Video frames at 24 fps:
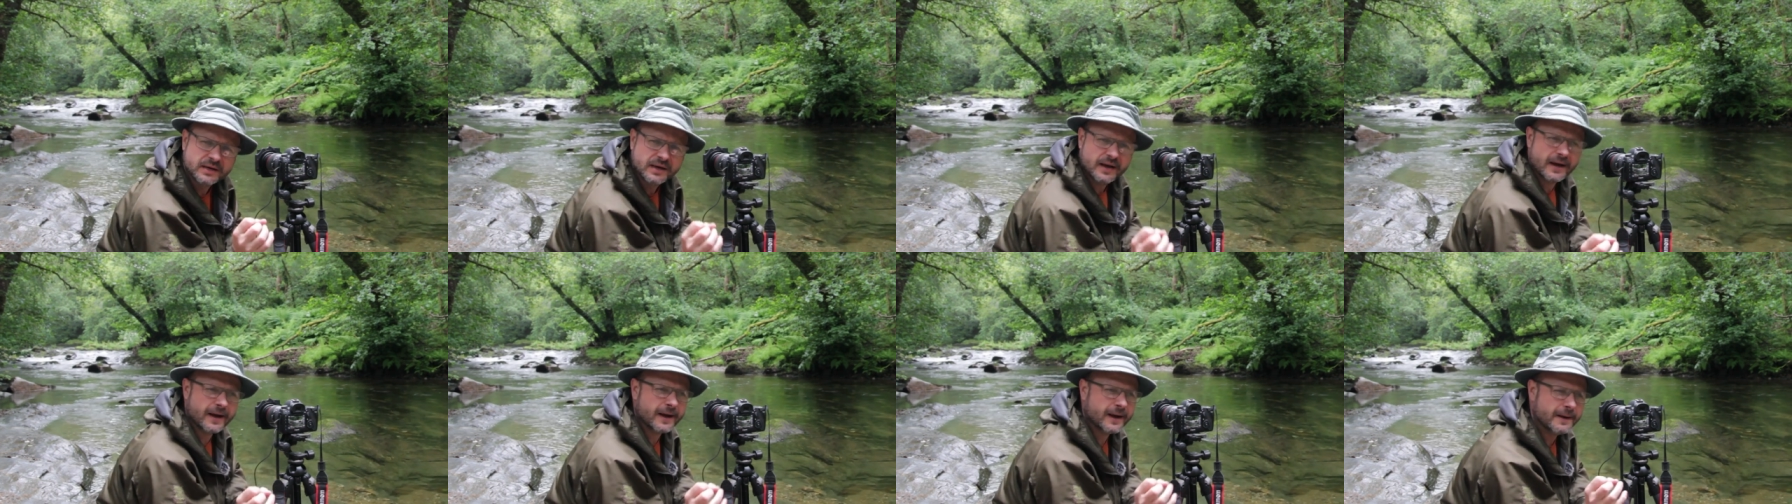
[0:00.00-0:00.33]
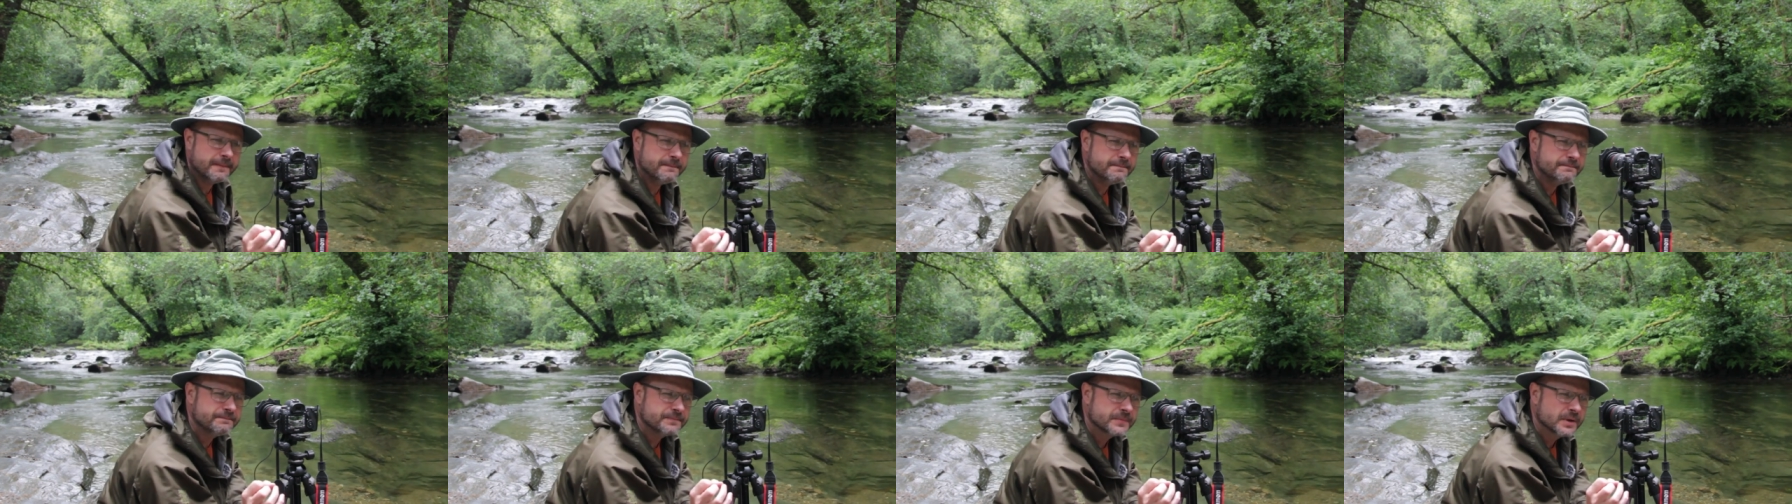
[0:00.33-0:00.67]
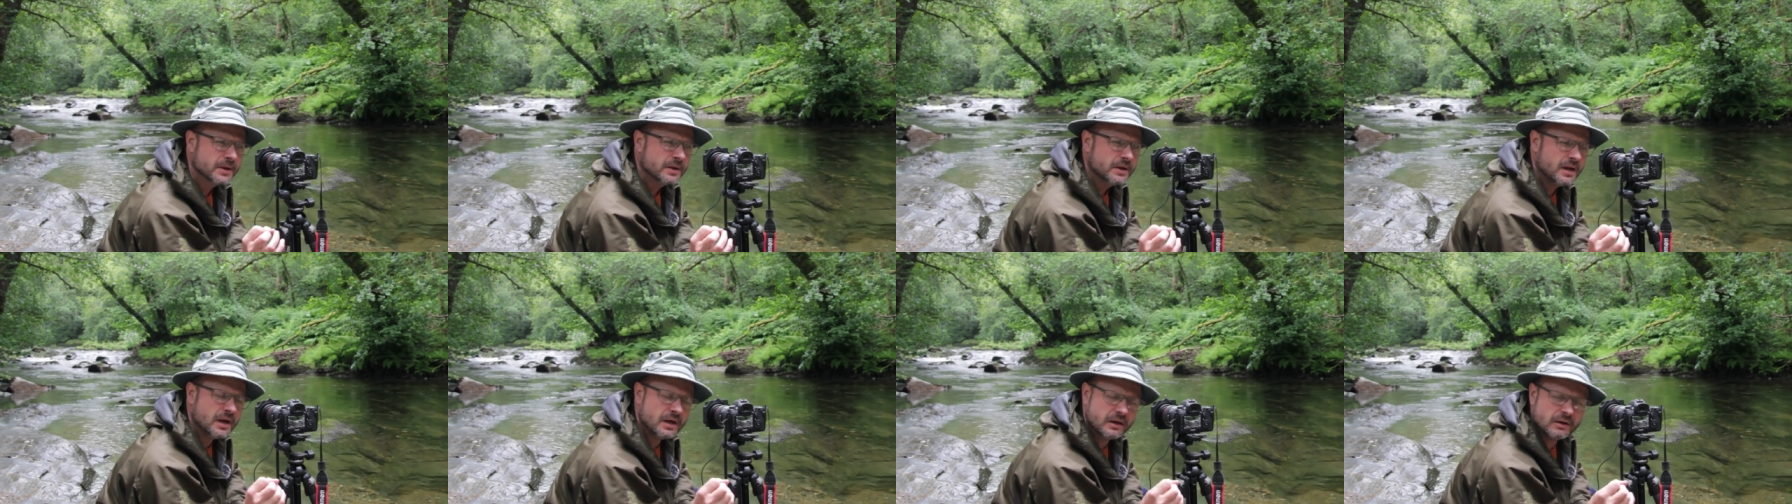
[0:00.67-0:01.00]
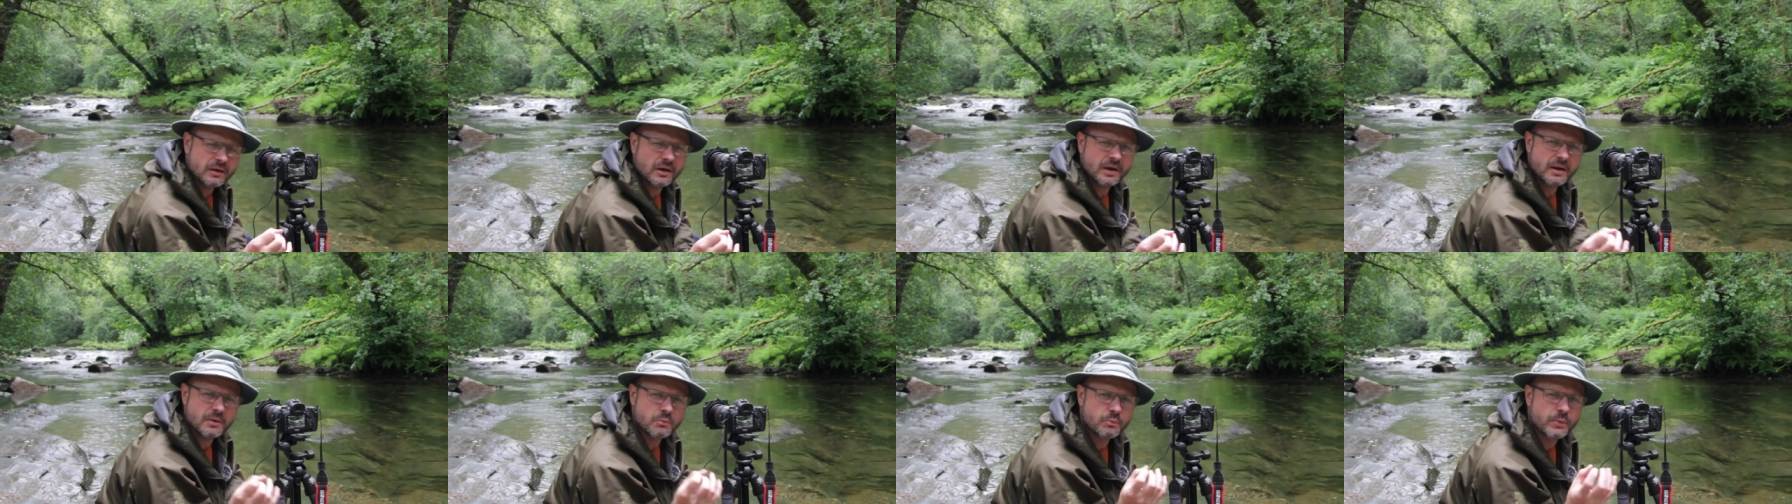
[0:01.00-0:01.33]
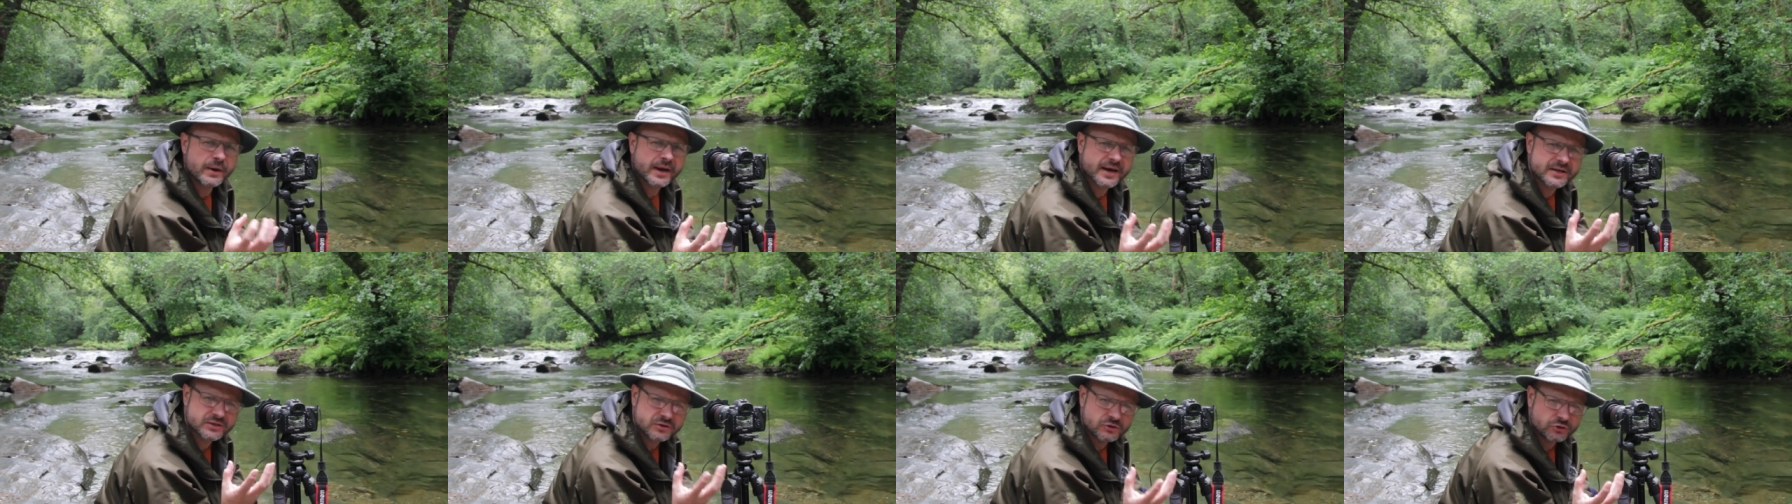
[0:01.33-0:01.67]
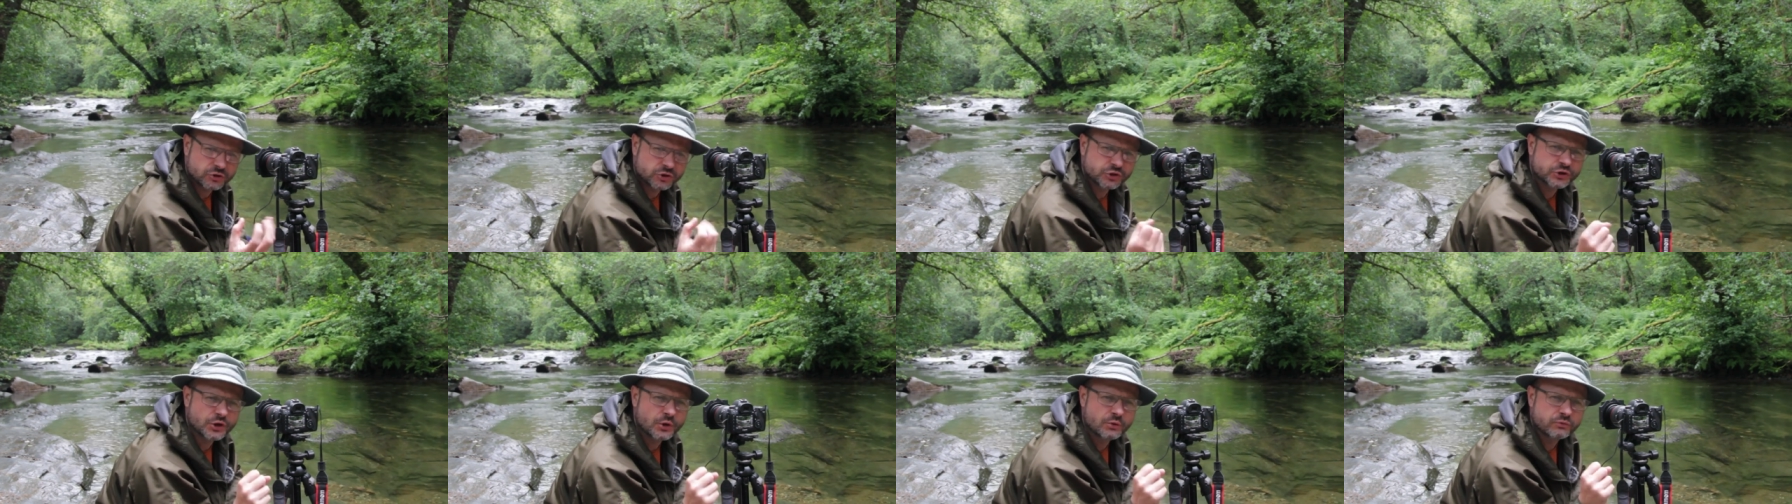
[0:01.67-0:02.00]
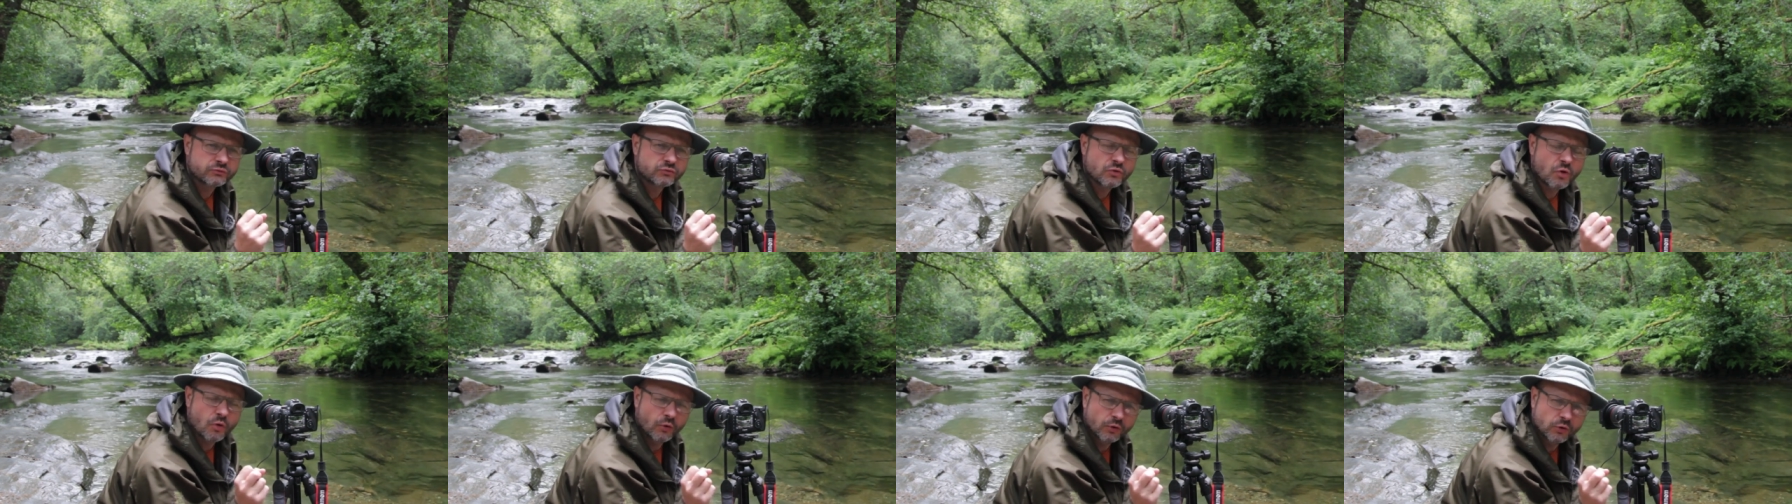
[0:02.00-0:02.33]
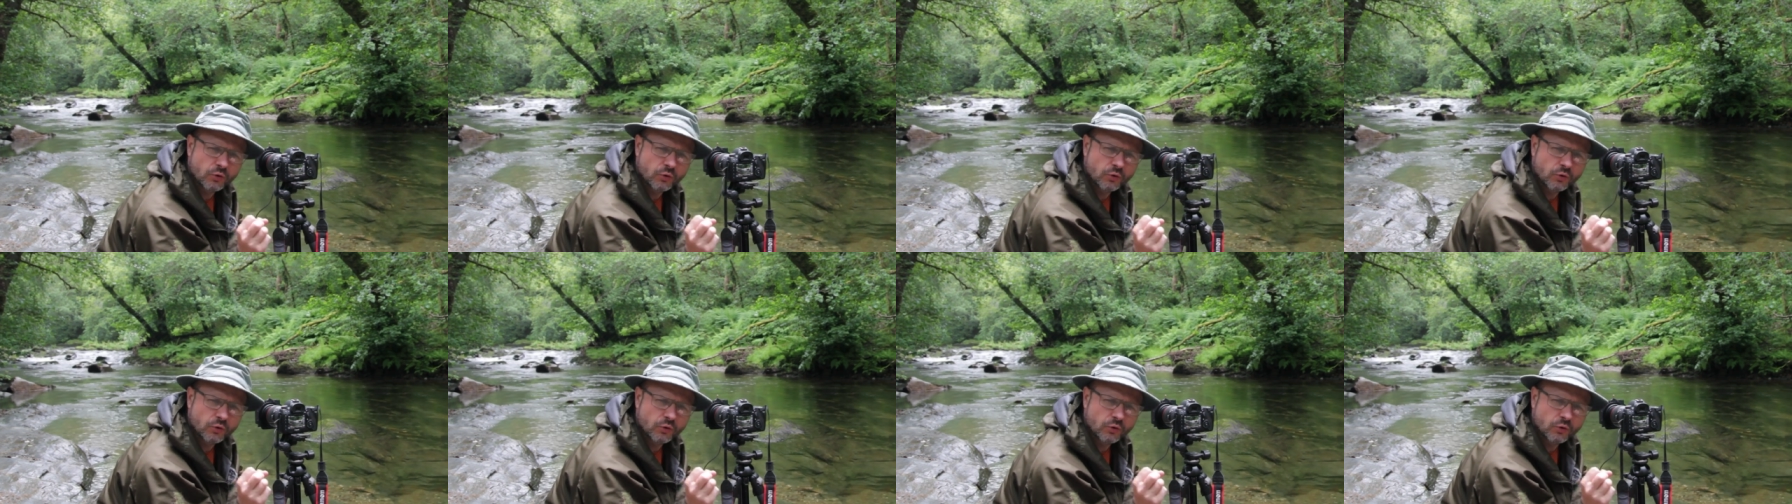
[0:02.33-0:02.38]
Um, because I shoot raw,